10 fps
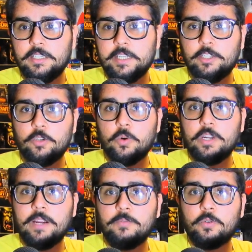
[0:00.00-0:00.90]
Like, you
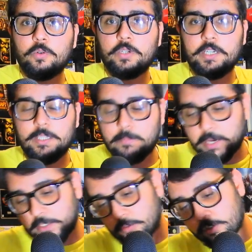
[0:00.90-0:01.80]
don't have to rotate the
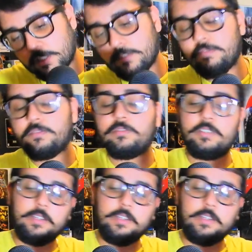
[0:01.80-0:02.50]
mic yourself